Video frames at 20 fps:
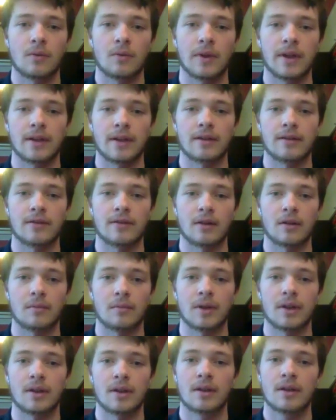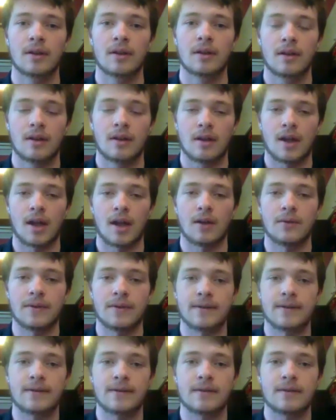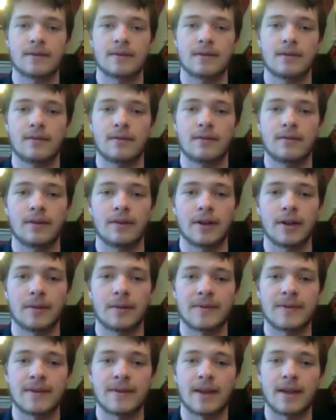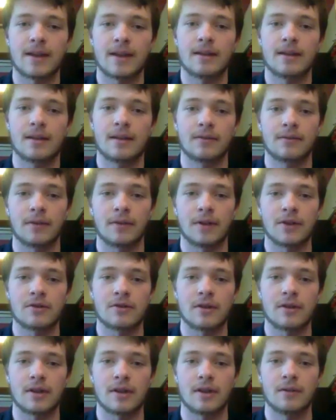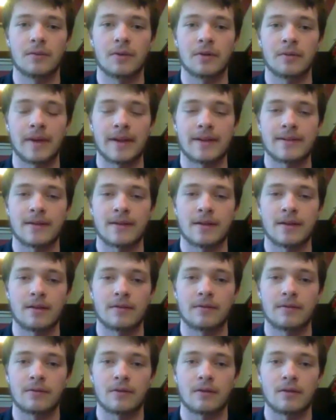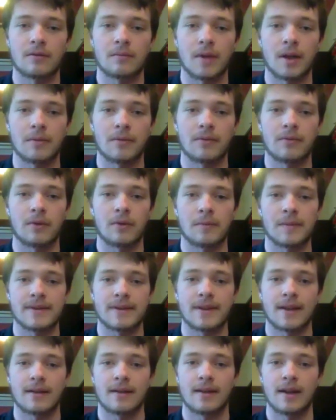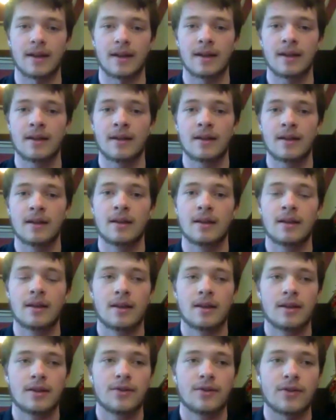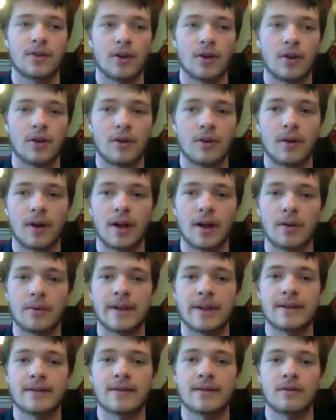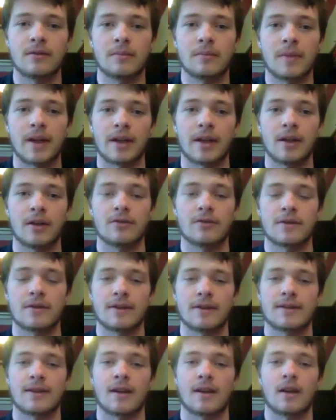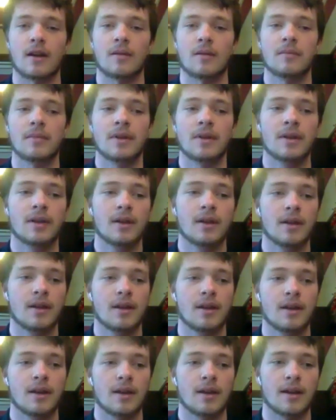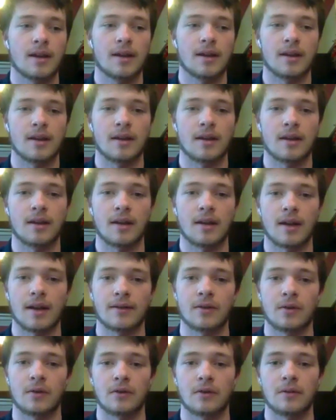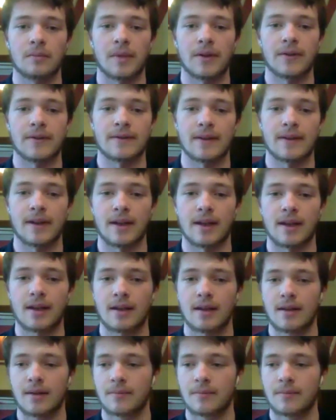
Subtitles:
winning the tournament, I was very upset and frustrated with myself for my performance that day. So I went to my coach at the time and I told him, I was like,